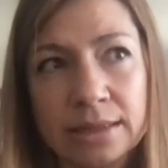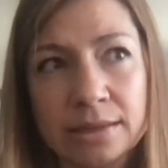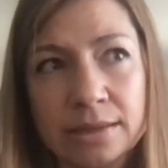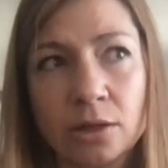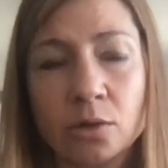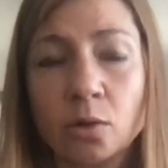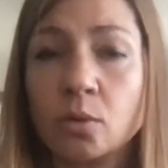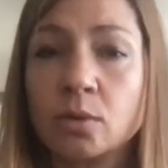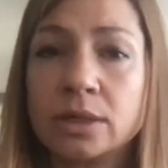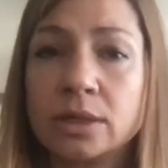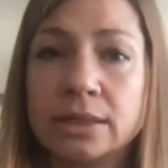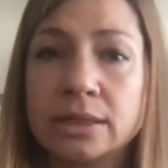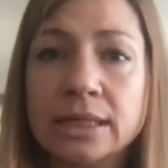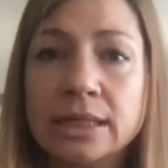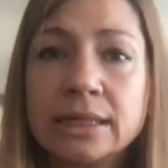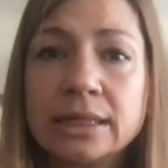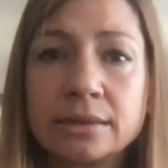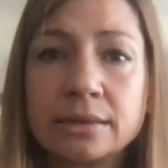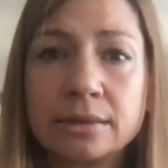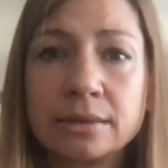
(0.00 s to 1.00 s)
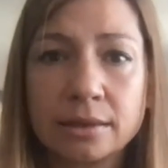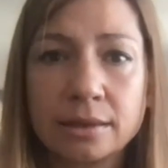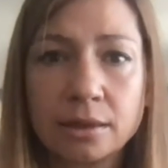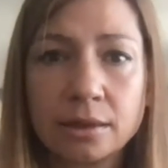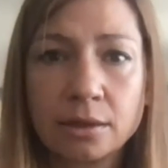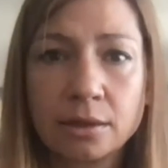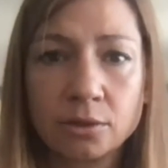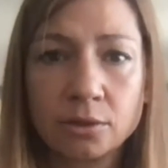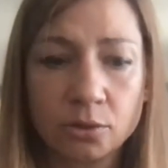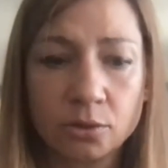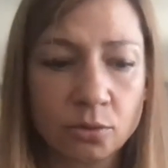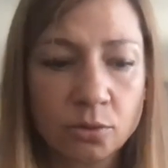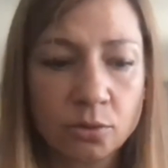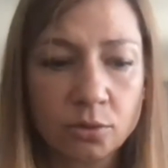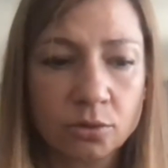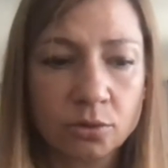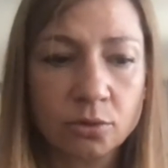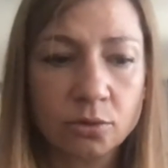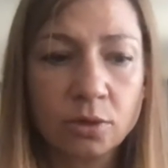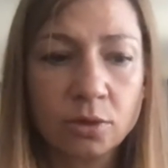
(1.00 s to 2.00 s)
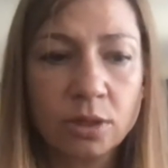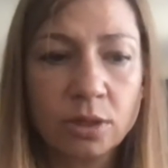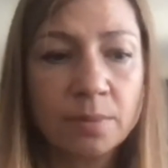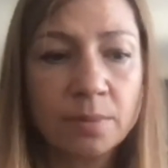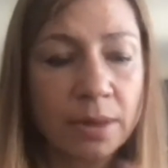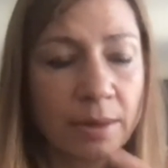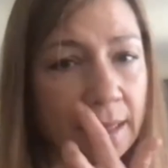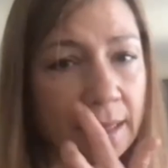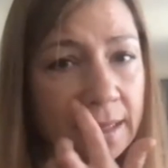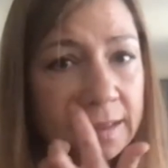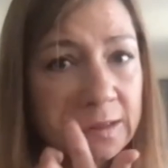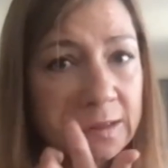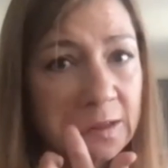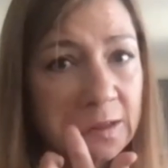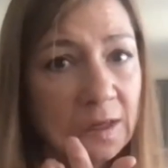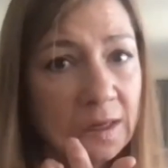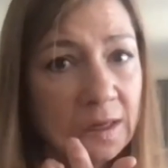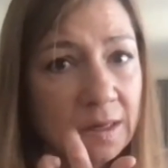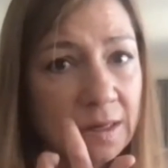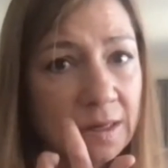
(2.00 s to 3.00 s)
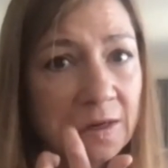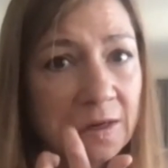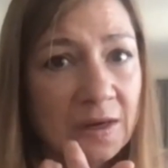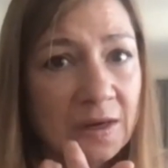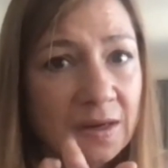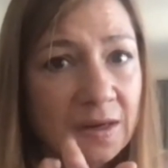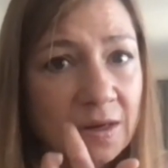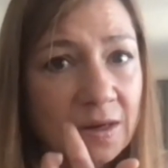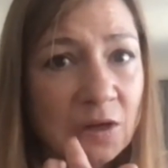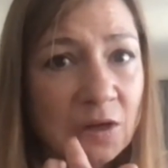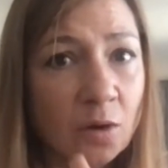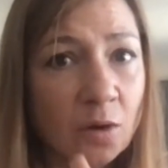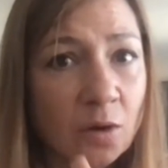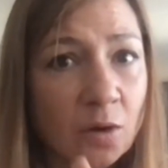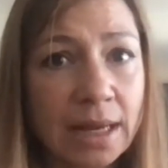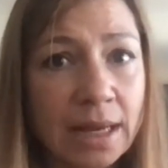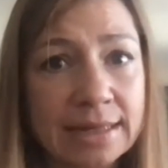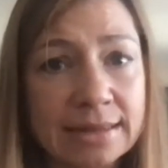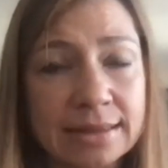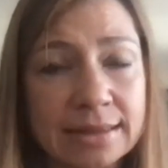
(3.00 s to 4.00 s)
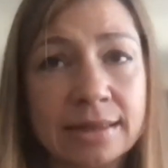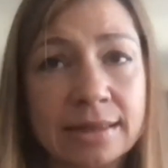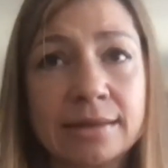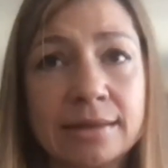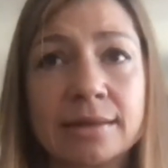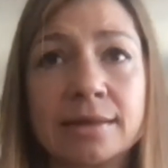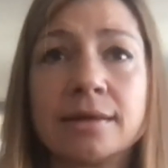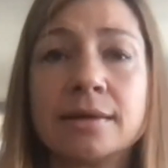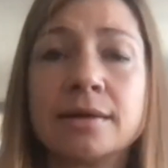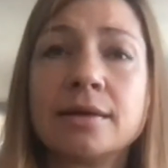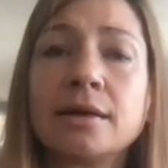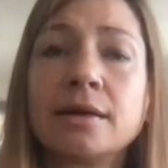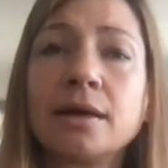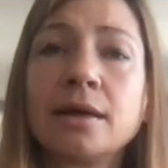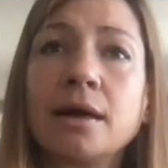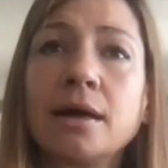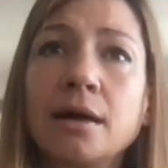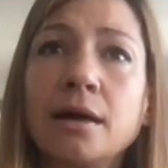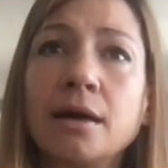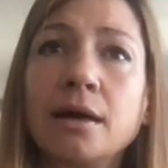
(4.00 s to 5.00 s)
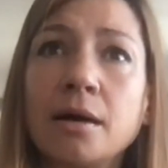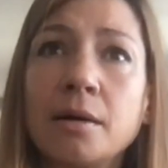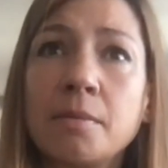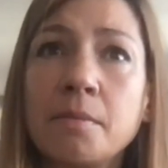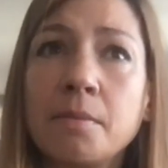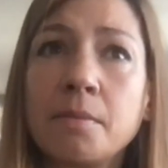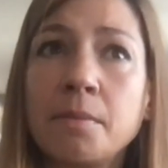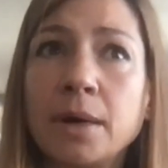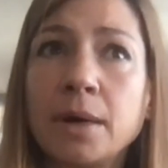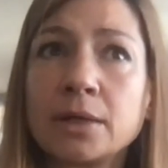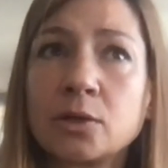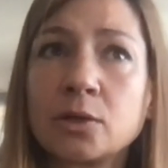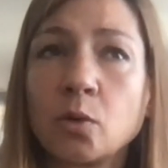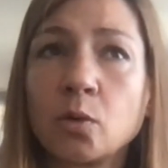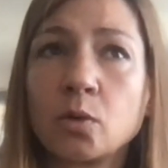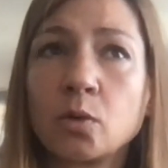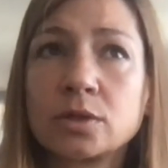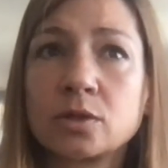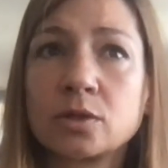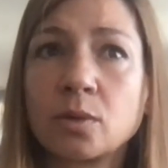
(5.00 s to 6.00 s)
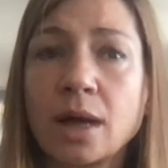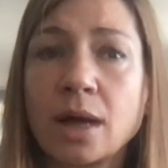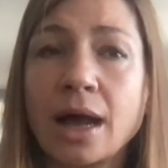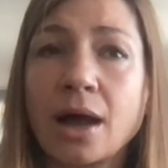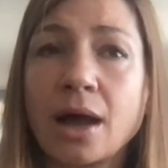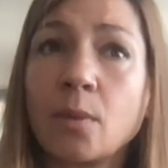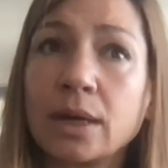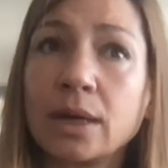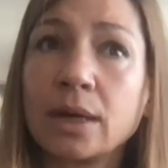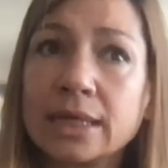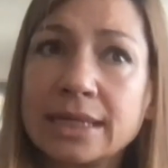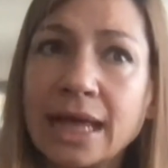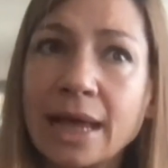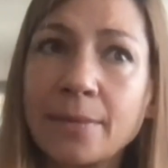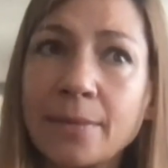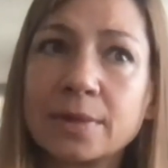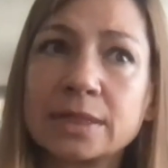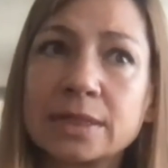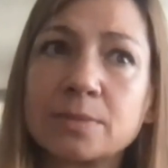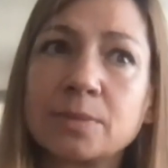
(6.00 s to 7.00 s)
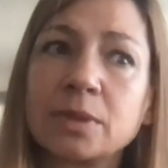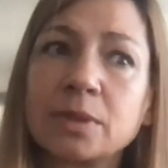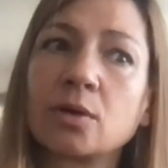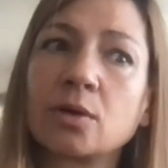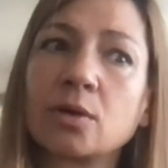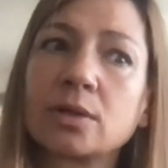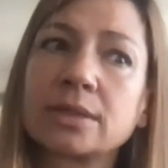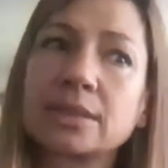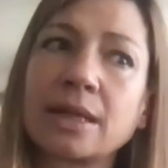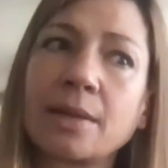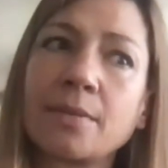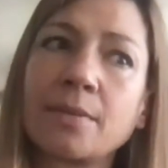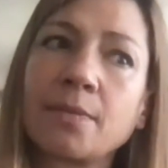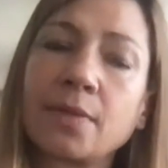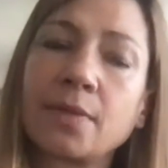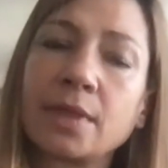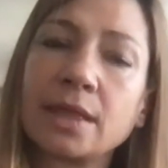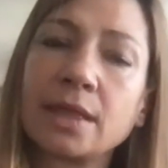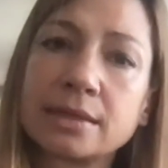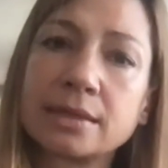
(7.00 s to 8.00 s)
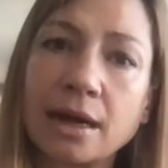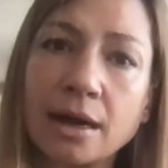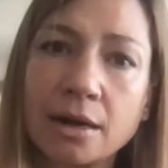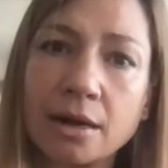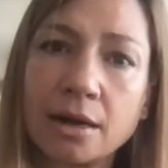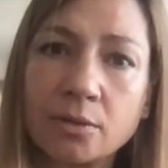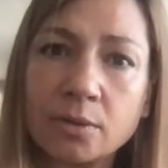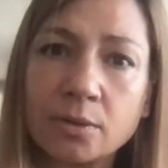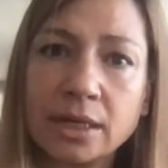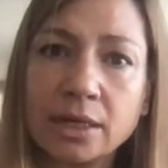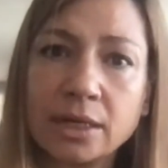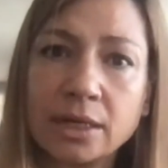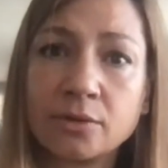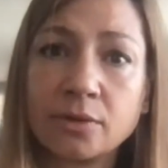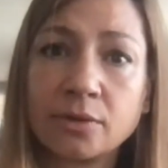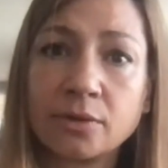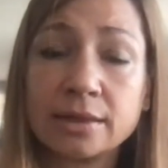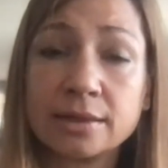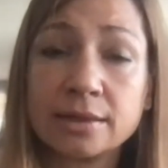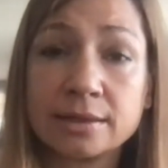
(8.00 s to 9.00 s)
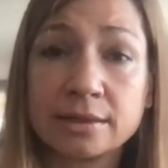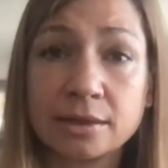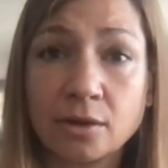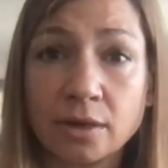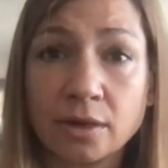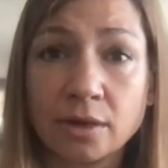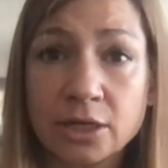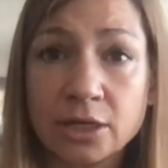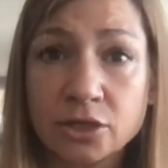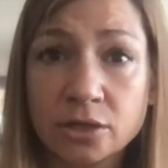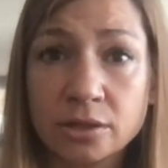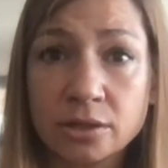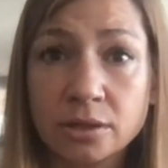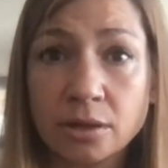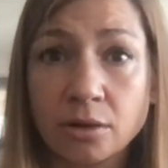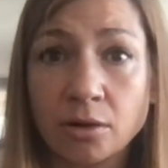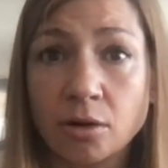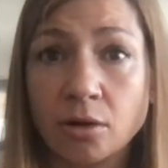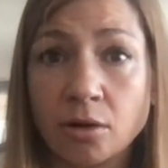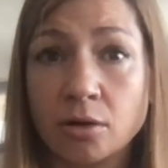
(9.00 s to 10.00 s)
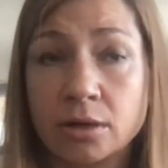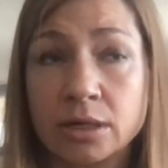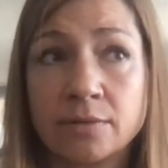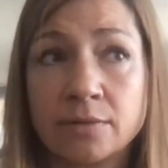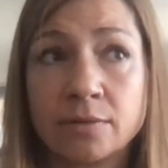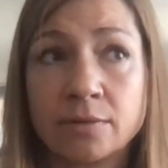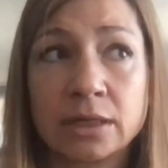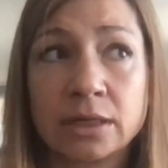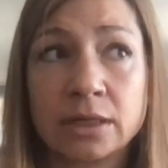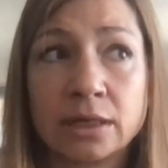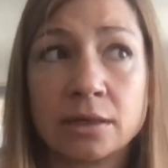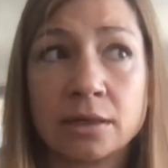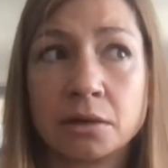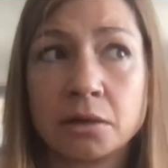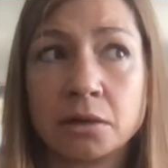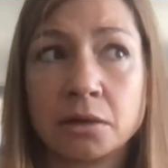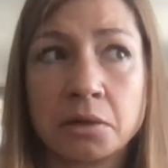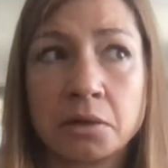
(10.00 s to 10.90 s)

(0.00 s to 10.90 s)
not only needed to implement non-plastic, but also what it happens, because some things are really great in circulation or even in